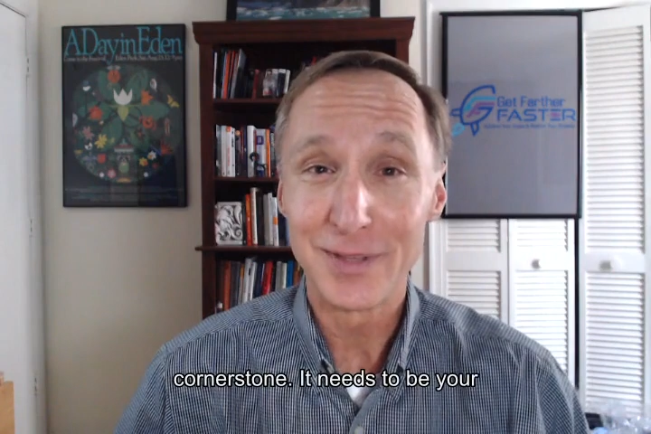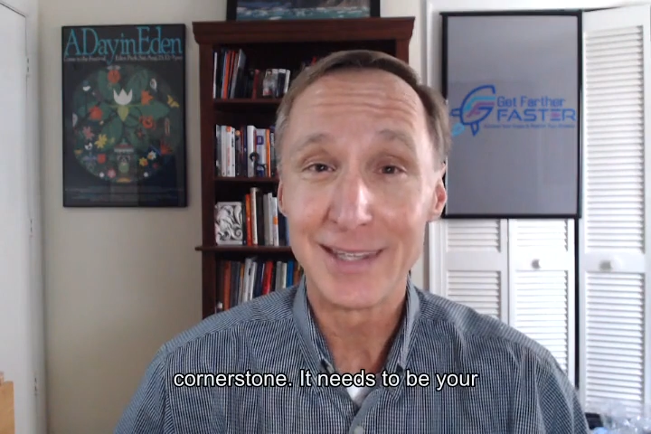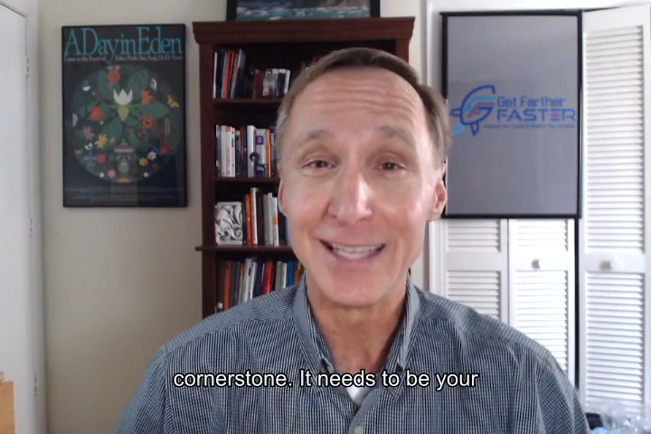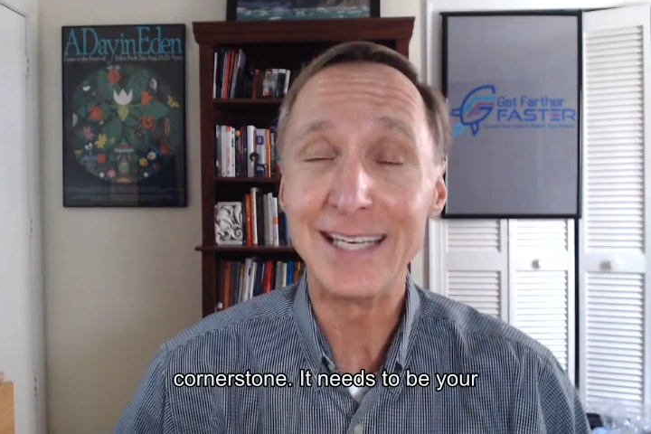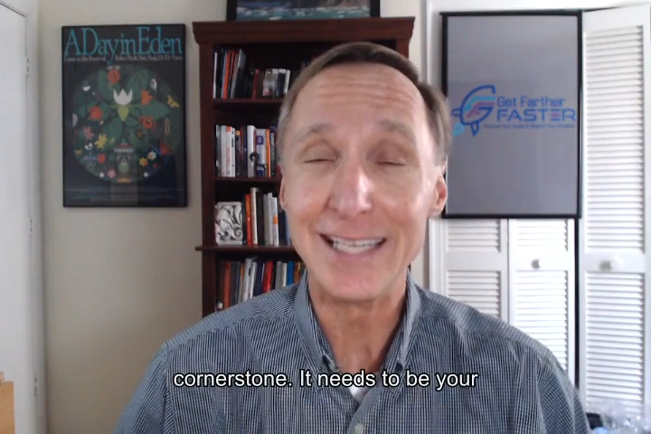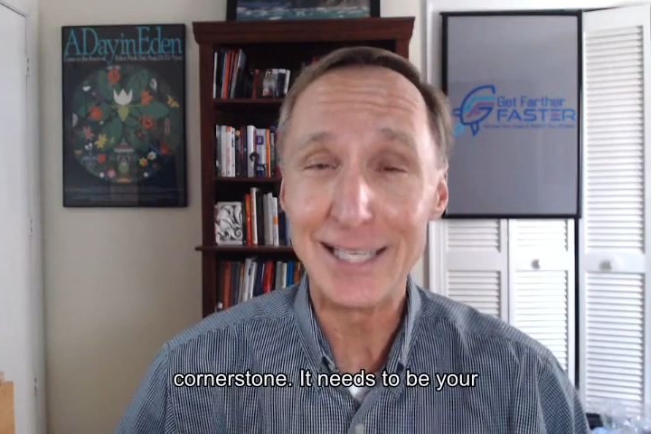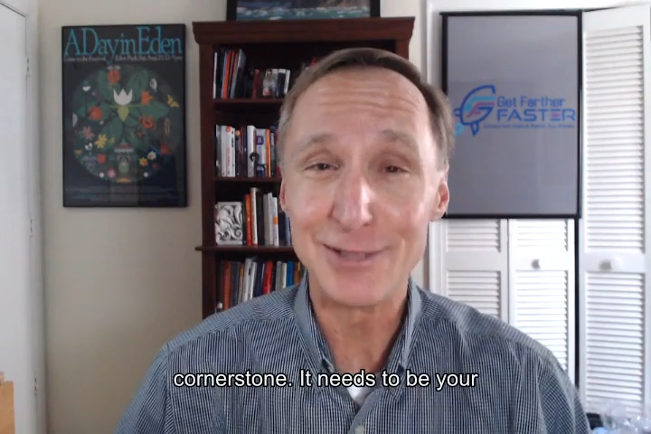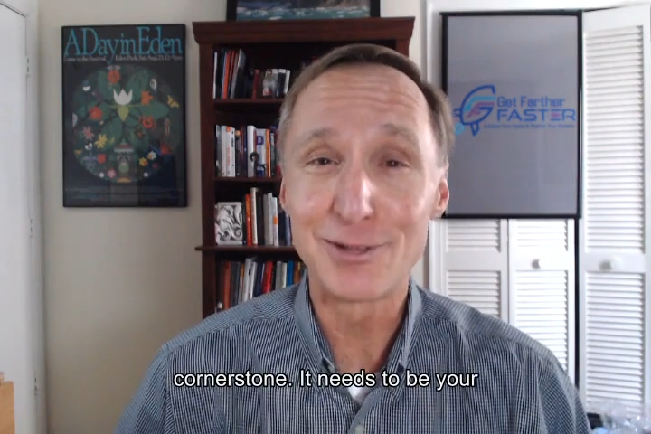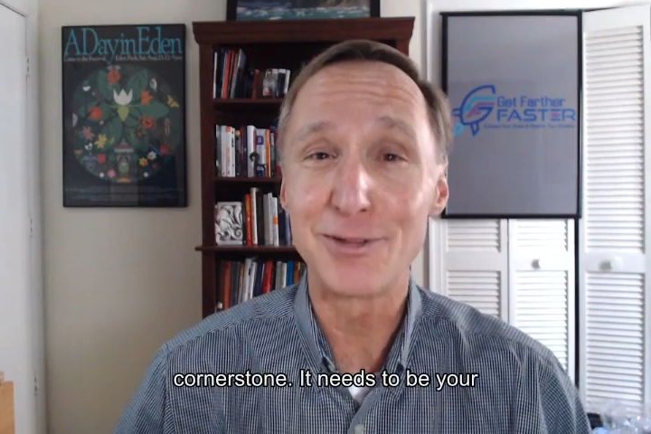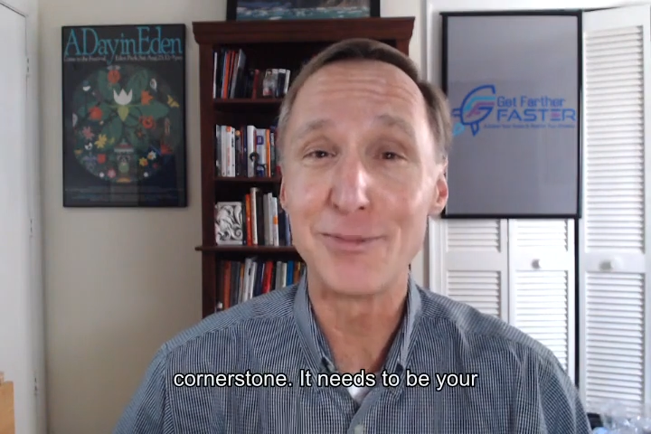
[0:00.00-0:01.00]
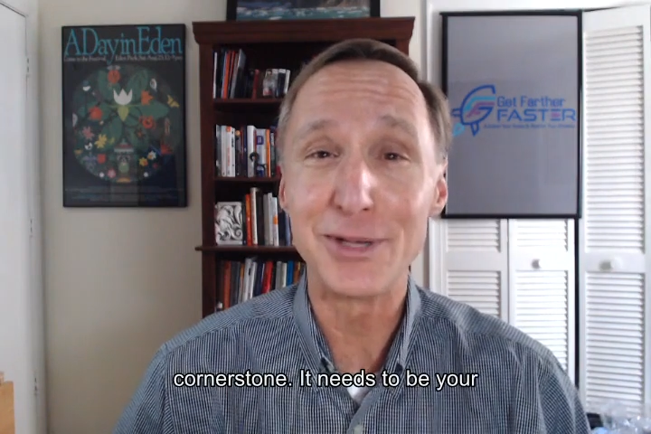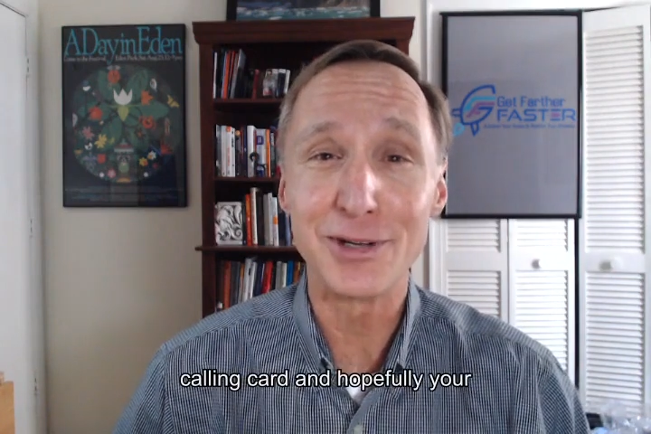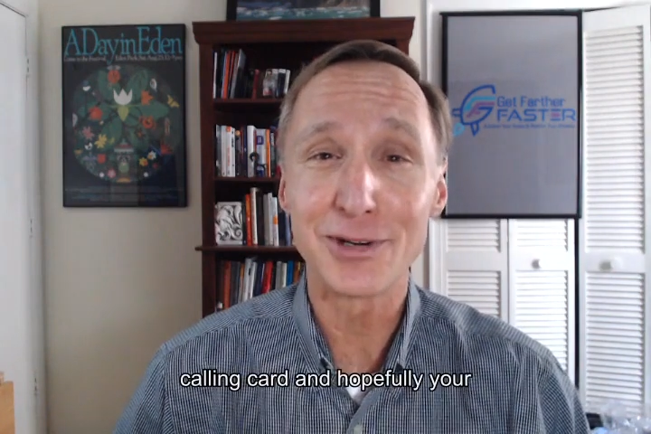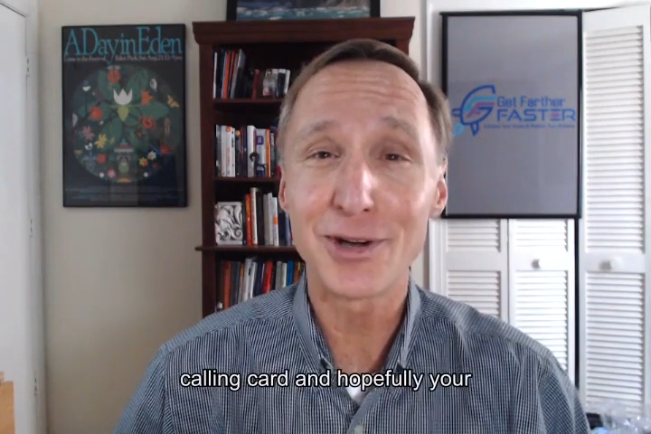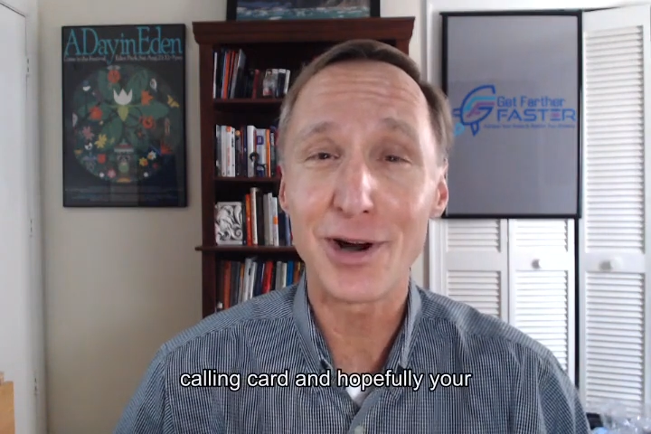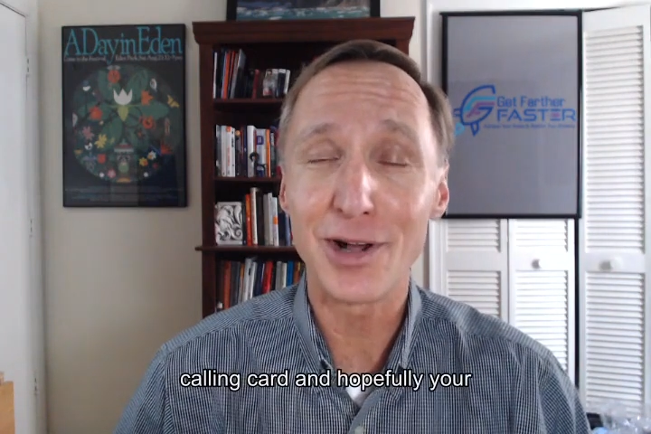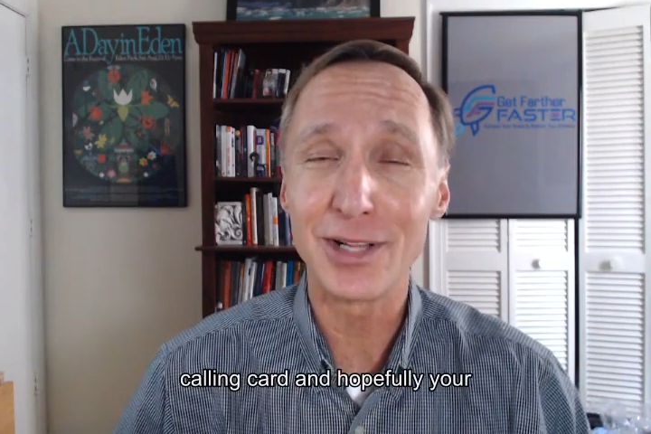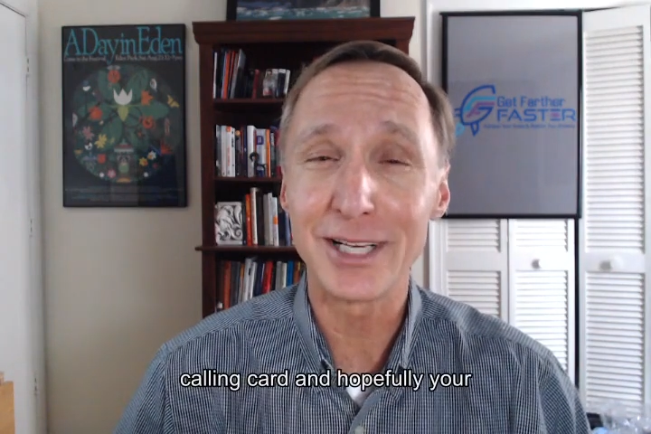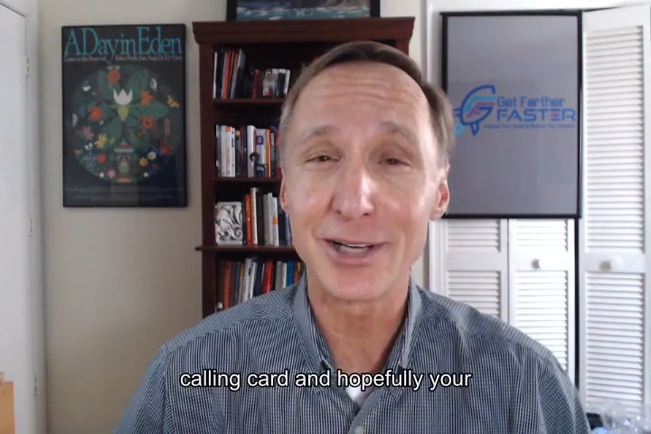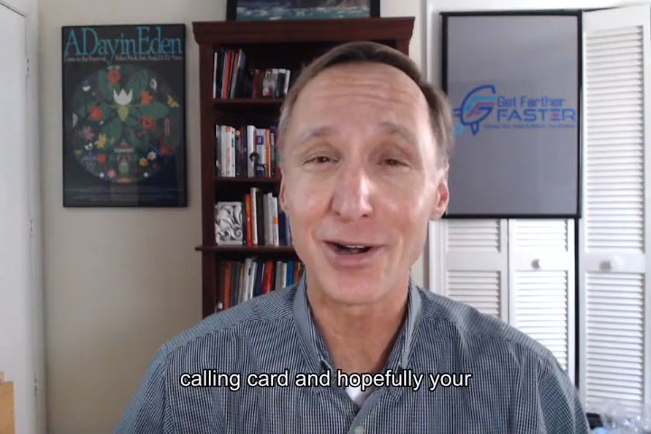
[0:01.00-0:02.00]
It needs to be your
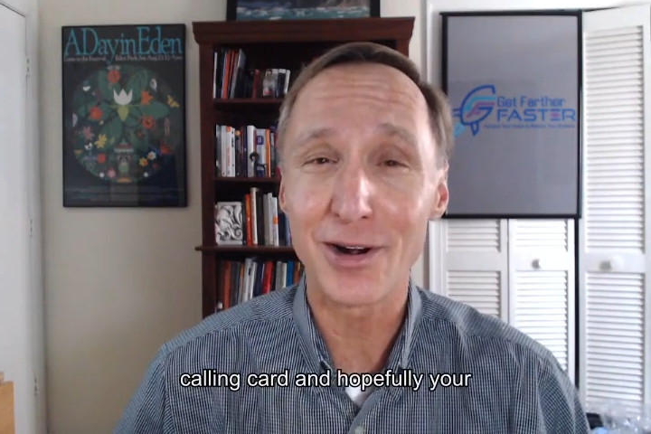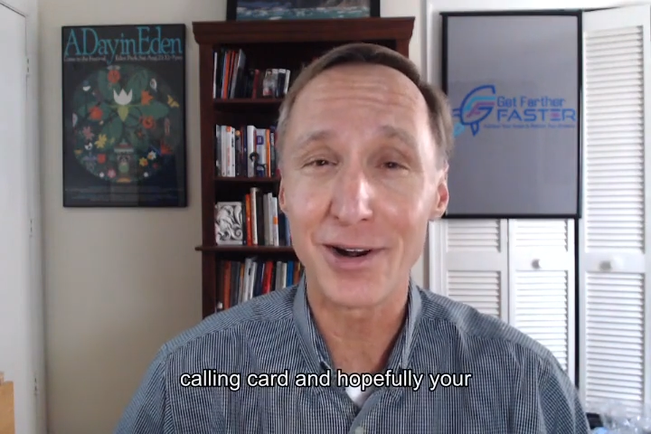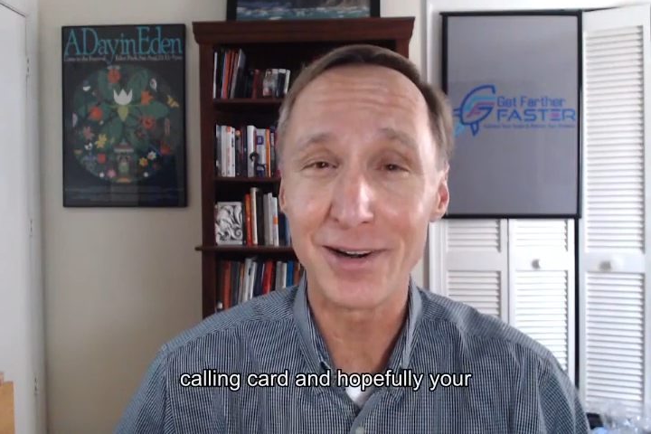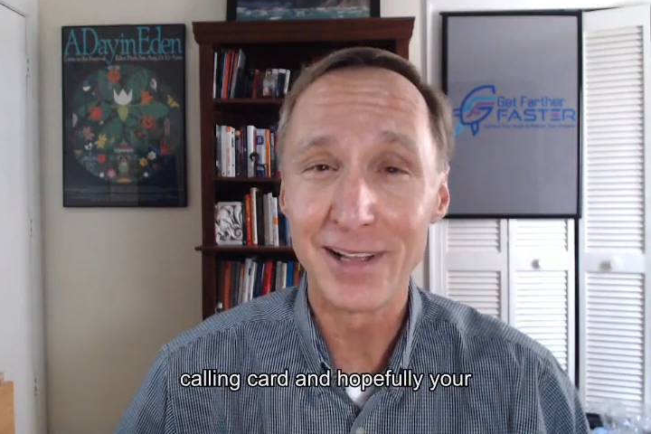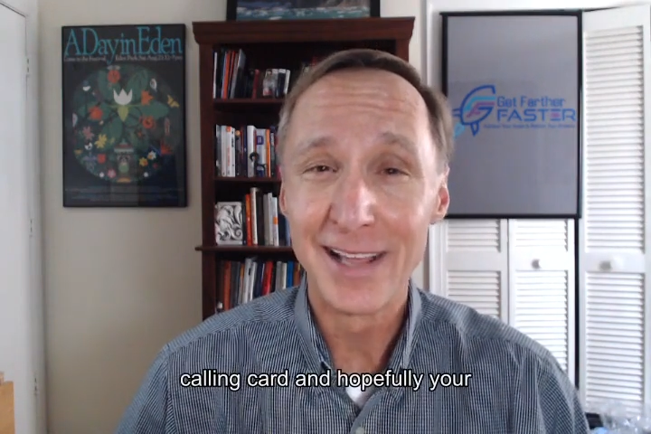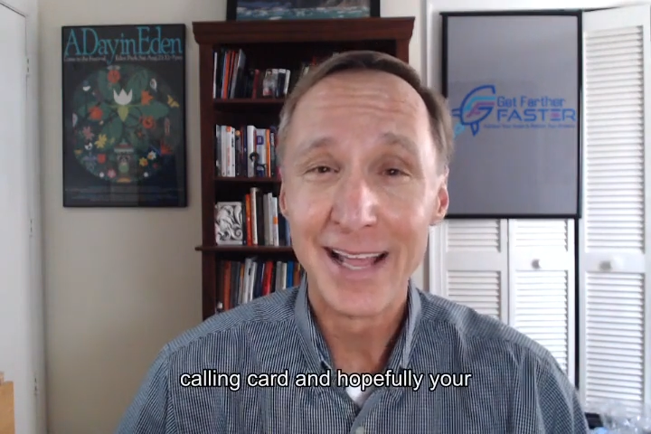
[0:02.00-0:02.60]
calling card.